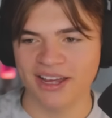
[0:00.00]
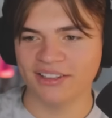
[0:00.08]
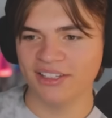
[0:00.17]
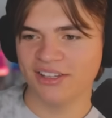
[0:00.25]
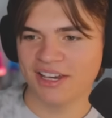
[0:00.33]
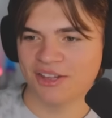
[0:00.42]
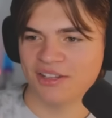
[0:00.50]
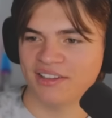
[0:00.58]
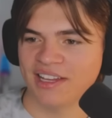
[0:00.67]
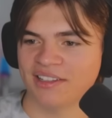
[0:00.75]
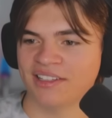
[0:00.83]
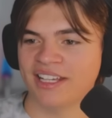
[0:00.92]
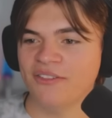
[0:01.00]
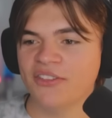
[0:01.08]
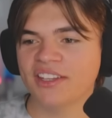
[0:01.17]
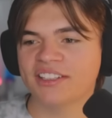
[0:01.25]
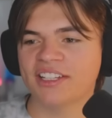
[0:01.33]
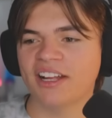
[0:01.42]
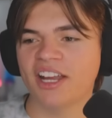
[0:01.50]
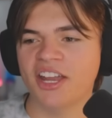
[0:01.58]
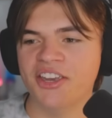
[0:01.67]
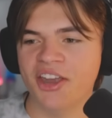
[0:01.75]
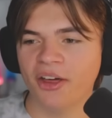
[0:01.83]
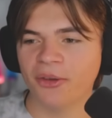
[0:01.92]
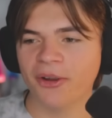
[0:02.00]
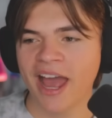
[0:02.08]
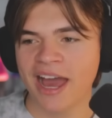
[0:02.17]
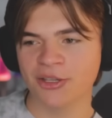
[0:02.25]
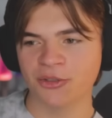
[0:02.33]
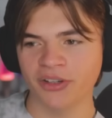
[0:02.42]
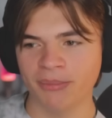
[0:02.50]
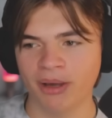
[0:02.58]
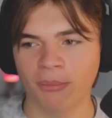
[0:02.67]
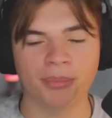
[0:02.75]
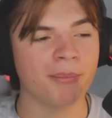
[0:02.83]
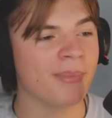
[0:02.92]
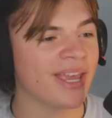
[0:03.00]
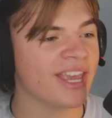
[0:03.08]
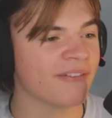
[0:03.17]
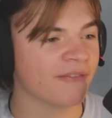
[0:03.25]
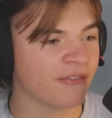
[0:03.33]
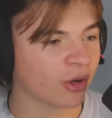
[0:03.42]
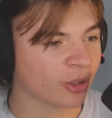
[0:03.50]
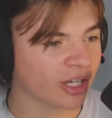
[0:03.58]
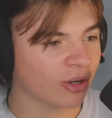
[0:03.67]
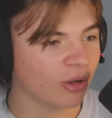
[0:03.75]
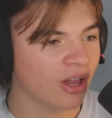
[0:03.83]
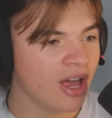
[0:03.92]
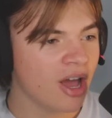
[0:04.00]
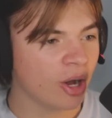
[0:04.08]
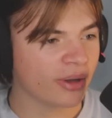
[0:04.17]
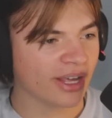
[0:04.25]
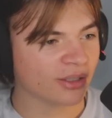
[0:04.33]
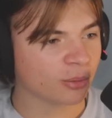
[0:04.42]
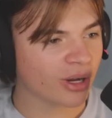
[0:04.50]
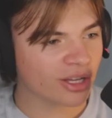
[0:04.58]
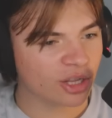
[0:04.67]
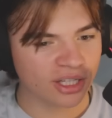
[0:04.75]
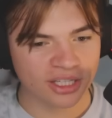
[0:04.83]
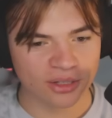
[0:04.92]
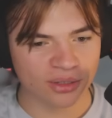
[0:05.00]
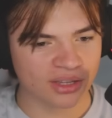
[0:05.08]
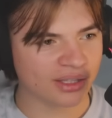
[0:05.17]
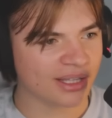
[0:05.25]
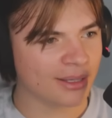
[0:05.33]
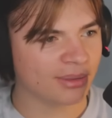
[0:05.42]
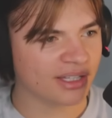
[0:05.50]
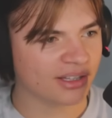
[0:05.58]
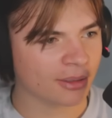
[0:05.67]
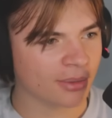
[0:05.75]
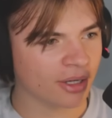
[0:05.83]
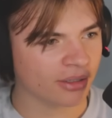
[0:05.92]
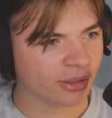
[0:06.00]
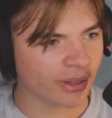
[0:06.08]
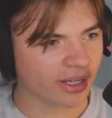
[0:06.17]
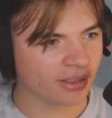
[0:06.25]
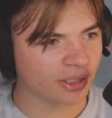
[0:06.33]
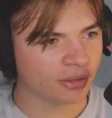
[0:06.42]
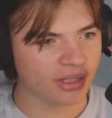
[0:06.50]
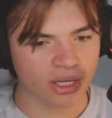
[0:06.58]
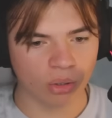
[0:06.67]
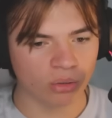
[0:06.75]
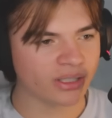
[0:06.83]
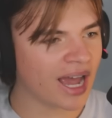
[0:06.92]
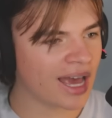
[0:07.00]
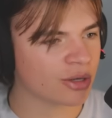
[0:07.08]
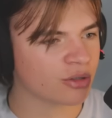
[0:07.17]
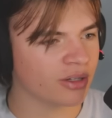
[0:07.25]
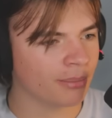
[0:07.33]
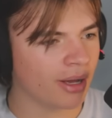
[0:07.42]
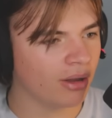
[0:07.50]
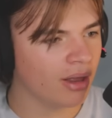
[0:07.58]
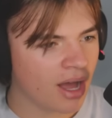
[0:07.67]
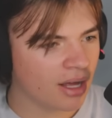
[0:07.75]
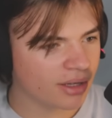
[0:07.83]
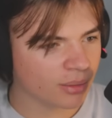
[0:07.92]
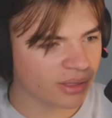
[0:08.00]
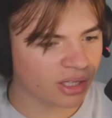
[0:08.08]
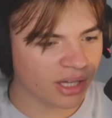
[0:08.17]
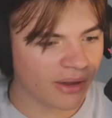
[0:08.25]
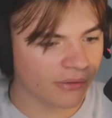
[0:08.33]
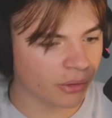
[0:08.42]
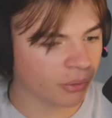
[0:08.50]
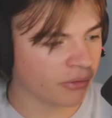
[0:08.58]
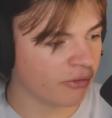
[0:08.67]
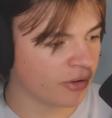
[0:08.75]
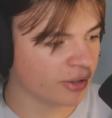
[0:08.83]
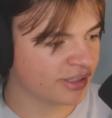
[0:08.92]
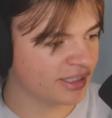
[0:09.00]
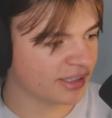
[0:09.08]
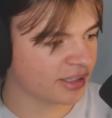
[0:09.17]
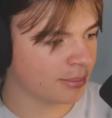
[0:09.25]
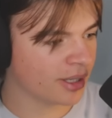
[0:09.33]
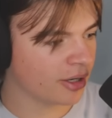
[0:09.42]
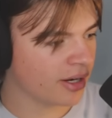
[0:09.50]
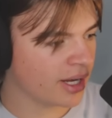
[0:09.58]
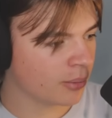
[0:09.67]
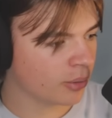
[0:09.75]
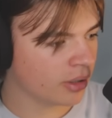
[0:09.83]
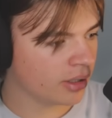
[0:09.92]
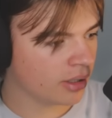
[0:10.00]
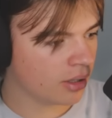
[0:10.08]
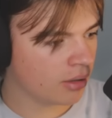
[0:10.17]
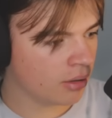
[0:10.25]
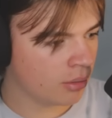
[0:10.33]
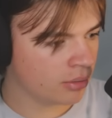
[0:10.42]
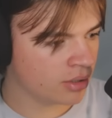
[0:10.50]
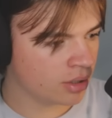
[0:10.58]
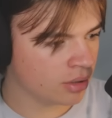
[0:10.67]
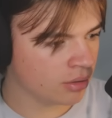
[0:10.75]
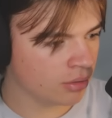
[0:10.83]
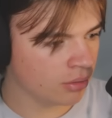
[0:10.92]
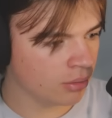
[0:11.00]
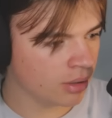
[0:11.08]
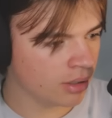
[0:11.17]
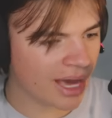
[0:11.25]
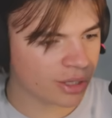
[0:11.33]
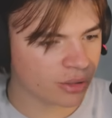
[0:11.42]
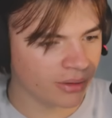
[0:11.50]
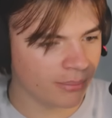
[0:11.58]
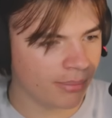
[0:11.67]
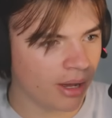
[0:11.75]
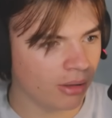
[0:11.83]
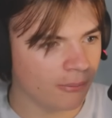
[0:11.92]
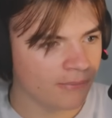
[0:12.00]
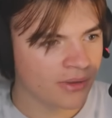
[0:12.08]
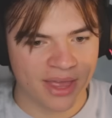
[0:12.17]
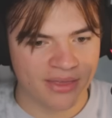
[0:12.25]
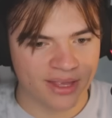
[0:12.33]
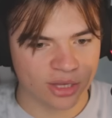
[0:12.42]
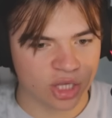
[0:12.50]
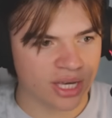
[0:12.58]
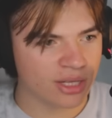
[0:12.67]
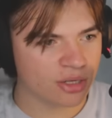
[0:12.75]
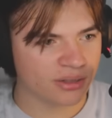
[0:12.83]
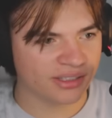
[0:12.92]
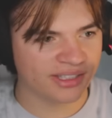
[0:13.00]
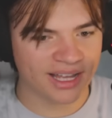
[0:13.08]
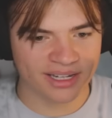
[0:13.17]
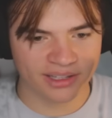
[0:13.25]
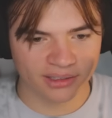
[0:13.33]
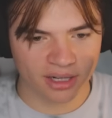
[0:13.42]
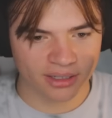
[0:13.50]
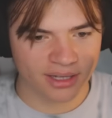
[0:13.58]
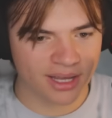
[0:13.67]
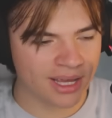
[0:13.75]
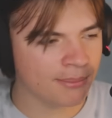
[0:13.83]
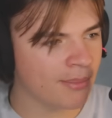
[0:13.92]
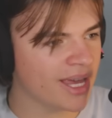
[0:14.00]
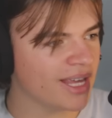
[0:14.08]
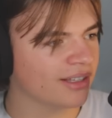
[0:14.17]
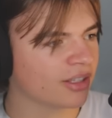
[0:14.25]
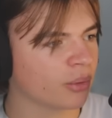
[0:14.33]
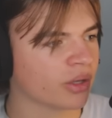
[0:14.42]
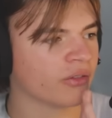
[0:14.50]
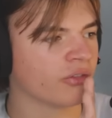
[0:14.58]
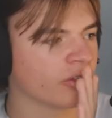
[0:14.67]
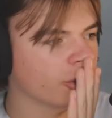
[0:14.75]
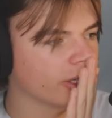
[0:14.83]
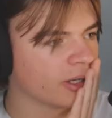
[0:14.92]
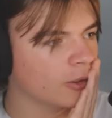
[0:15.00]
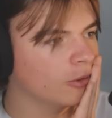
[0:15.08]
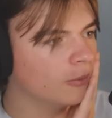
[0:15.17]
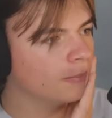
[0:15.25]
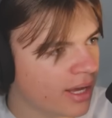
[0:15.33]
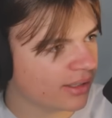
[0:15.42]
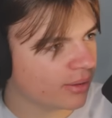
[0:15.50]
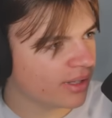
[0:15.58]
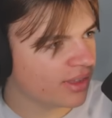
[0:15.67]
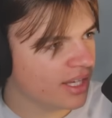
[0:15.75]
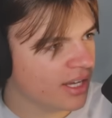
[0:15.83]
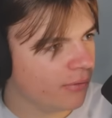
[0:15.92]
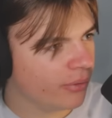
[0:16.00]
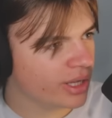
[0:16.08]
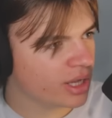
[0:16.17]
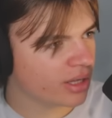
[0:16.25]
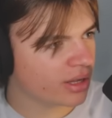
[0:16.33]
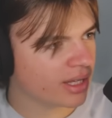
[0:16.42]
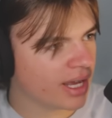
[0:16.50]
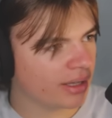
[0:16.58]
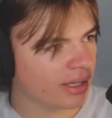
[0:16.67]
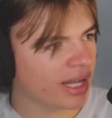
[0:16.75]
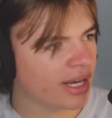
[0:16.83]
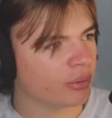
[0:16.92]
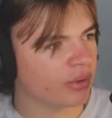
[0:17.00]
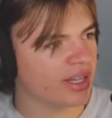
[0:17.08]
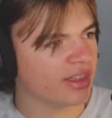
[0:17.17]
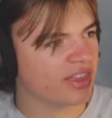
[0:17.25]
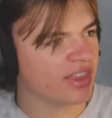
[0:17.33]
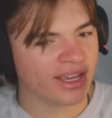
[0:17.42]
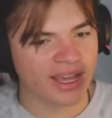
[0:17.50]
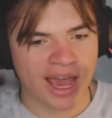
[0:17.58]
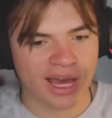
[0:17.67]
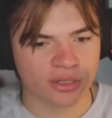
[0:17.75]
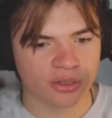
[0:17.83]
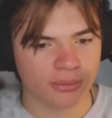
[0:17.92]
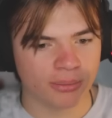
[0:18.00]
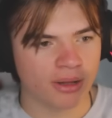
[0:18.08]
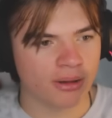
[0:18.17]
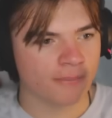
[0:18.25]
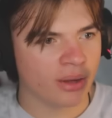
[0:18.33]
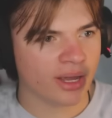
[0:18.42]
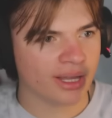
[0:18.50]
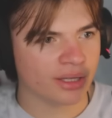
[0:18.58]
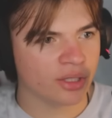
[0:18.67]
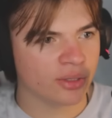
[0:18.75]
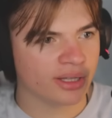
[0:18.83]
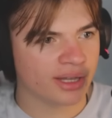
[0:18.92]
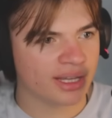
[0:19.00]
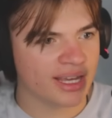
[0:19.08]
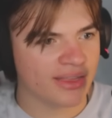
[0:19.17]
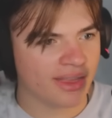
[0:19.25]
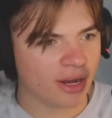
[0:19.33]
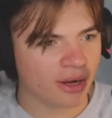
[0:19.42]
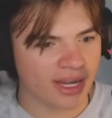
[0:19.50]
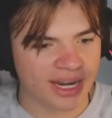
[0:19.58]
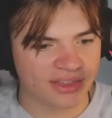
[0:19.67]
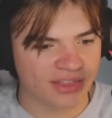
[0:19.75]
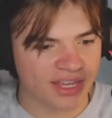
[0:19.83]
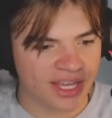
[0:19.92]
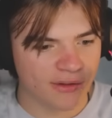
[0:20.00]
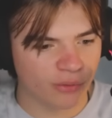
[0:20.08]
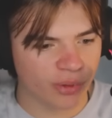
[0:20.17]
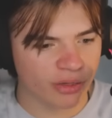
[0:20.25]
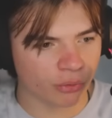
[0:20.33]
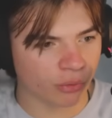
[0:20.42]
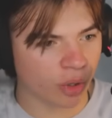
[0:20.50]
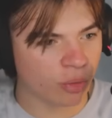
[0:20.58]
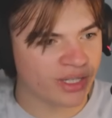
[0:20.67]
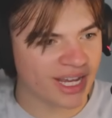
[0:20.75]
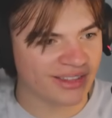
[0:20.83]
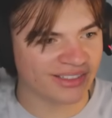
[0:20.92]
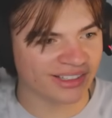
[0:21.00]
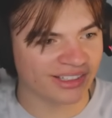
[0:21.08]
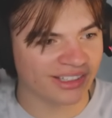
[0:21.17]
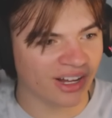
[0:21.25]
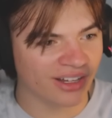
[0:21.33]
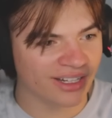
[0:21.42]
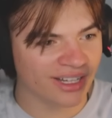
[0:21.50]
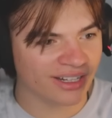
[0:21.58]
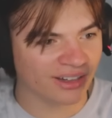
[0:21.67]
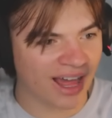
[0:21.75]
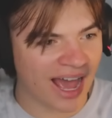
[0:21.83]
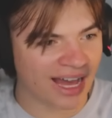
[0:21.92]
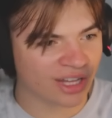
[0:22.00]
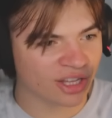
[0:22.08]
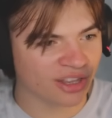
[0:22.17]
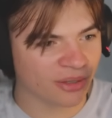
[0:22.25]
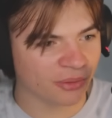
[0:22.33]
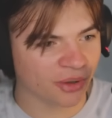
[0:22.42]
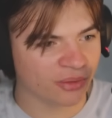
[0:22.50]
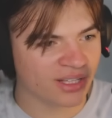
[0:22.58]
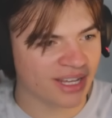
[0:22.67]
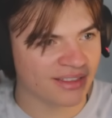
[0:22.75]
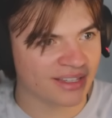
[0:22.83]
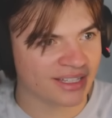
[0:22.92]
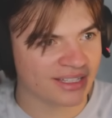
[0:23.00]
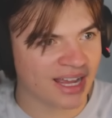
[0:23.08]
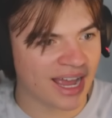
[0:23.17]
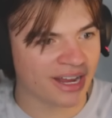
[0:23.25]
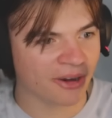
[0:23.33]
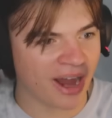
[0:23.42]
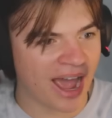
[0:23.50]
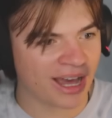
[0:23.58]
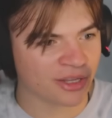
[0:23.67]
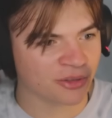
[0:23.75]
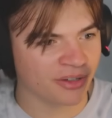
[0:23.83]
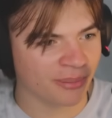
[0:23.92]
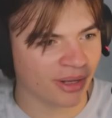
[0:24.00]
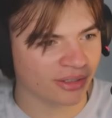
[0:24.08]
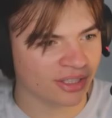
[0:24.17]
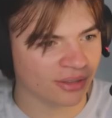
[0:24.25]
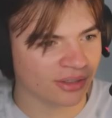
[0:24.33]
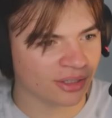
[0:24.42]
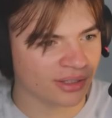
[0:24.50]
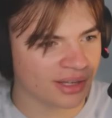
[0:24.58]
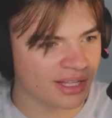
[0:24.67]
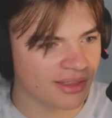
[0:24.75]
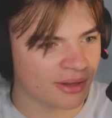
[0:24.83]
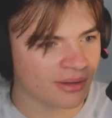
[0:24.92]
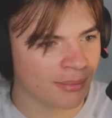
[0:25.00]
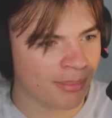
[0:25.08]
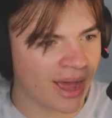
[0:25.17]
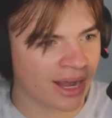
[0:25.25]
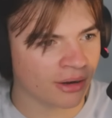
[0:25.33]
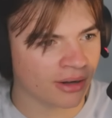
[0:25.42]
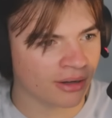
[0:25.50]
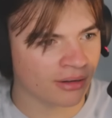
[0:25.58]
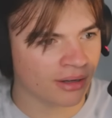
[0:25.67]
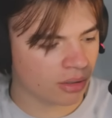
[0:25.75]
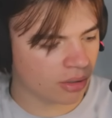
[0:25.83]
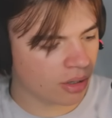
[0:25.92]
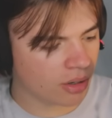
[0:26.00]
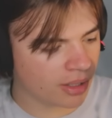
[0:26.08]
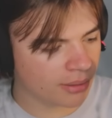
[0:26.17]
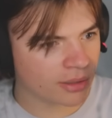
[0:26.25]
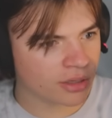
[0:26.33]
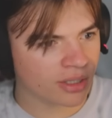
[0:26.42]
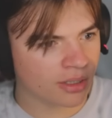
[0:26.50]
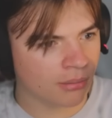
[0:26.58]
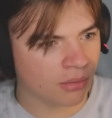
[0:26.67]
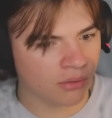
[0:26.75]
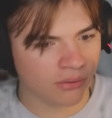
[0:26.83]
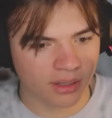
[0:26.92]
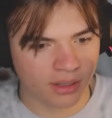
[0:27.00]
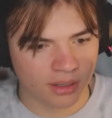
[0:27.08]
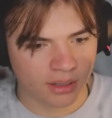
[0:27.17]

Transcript: next suggestion says give the sun another asteroid belt, but make it vertical. Okay, so we're actually going to use the same system here. So I cleared the old asteroid belt. Uh, so we still have our reverse system here. And we're going to go to asteroid belt and then change our settings on it it and make it so it's vertical. Okay, so I think if we just, okay, let's add a really thick asteroid belt. Okay, so you can see it there. And I think if we rotate the sun, it'll actually rotate the entire asteroid belt too. So you can see it there in the background. Oh, no, no, I'm not trying to move it.